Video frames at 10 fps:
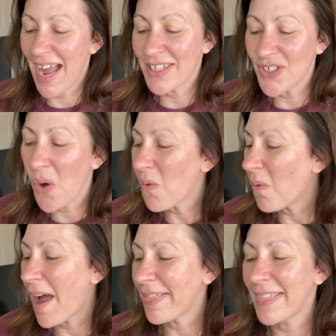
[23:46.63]
don't
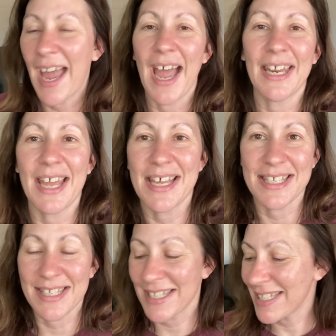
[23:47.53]
want that
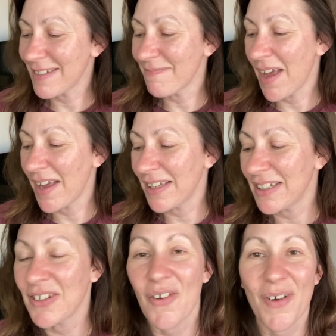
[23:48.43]
as, you
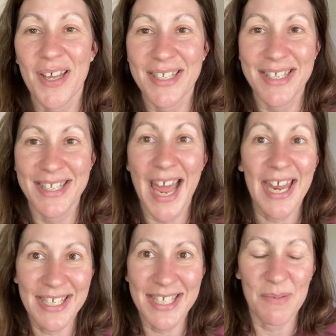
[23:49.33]
know, a
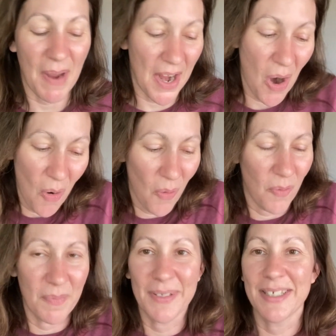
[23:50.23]
scent in my
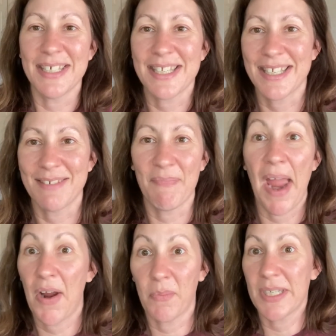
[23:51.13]
home, just my
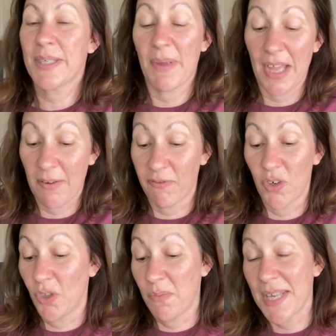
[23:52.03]
home to smell like
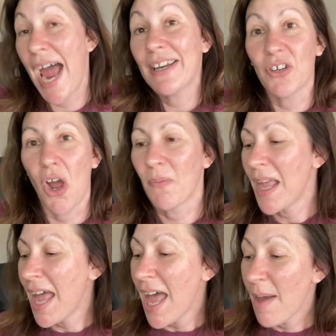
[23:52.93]
Froot Loops. I don't know,
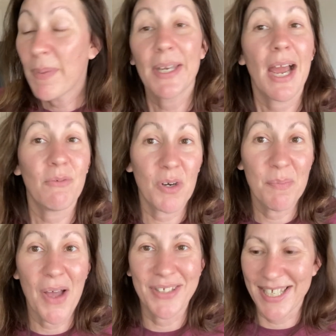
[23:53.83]
but I will
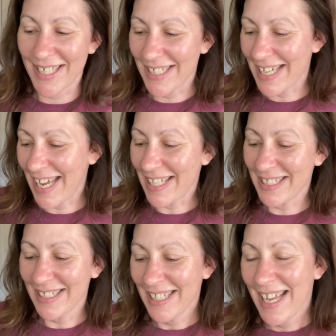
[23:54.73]
melt it
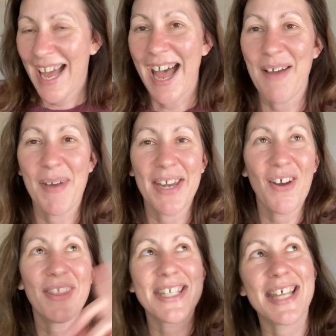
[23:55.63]
again. I
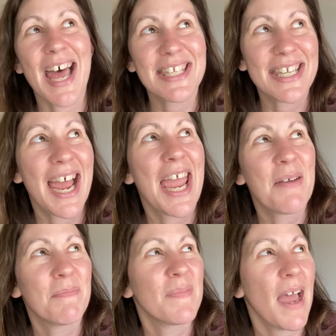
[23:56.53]
know this last
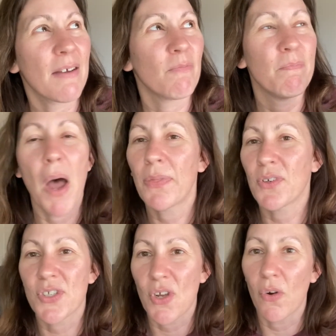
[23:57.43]
time, a month or
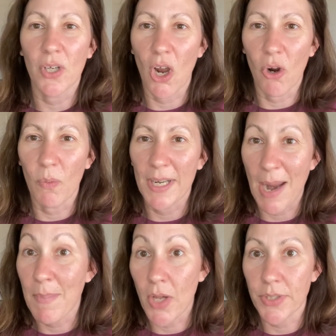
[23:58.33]
so ago, when I
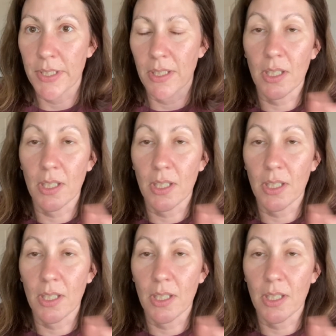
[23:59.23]
melted the